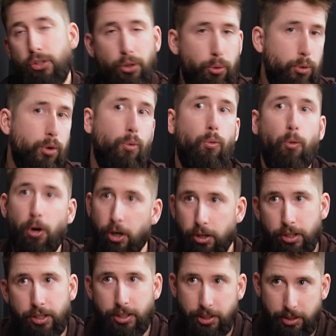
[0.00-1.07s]
do the
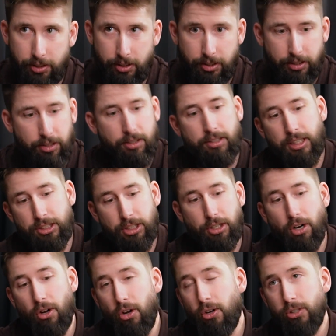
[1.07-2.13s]
work, because it
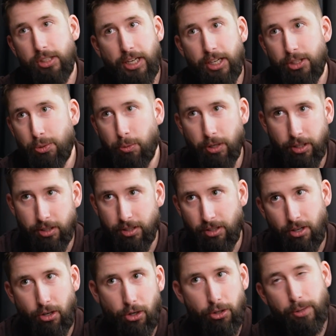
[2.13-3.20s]
all takes work.
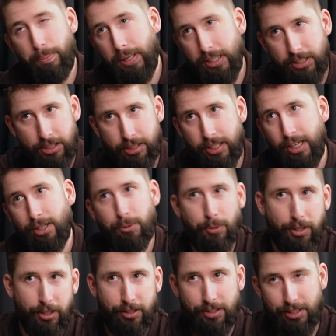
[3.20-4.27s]
All the pieces take
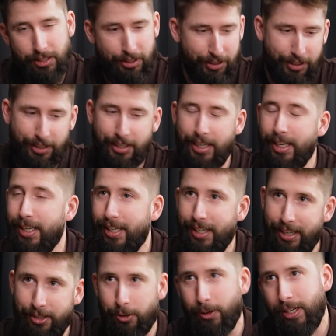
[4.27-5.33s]
work. This is the key
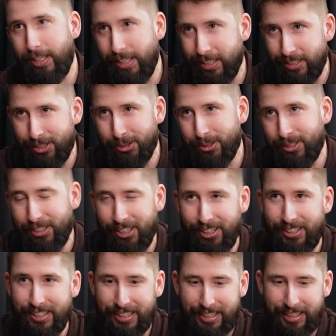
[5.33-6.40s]
ingredient to it
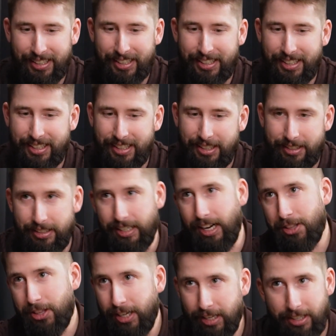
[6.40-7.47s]
all.
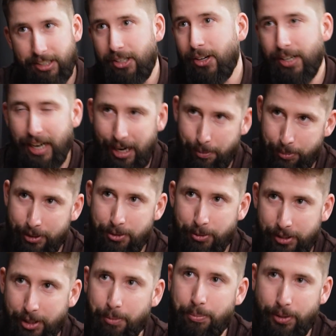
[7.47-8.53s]
Nothing good happens
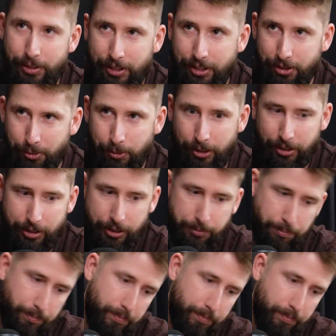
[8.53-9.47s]
without putting in the work.